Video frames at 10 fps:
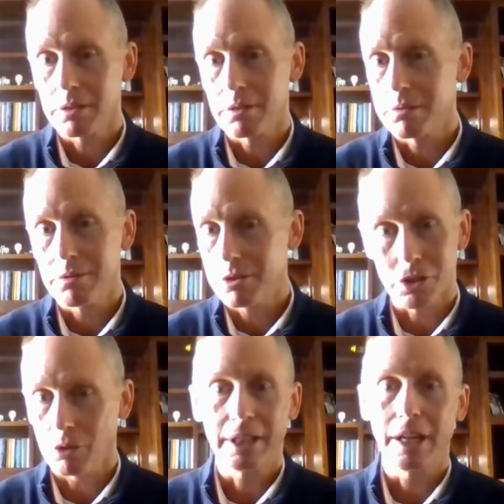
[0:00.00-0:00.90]
Things
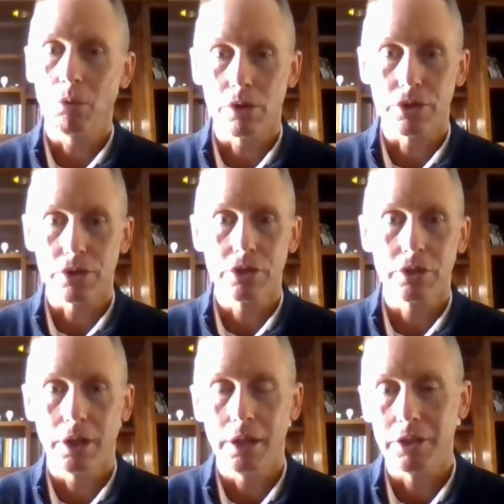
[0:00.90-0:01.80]
just only got
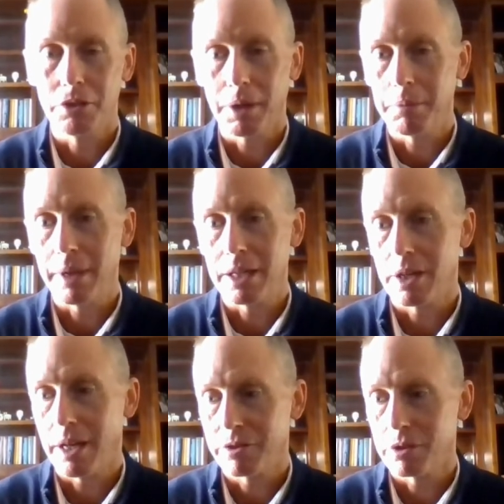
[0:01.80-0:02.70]
worse, as you might
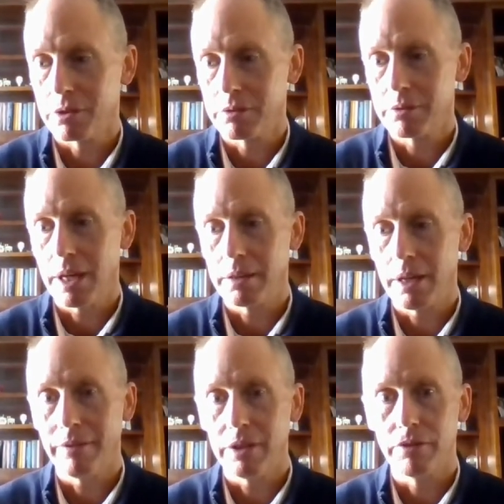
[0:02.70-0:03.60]
imagine, after
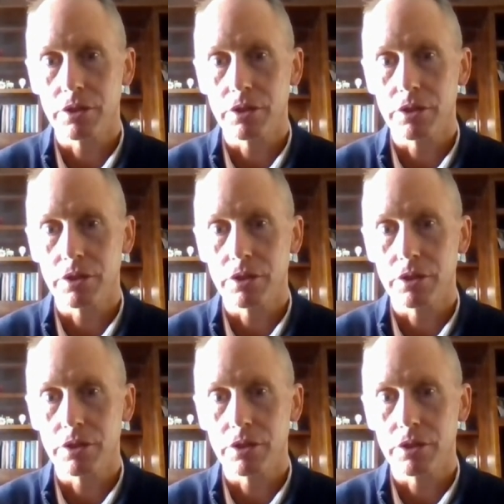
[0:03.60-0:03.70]
that heavy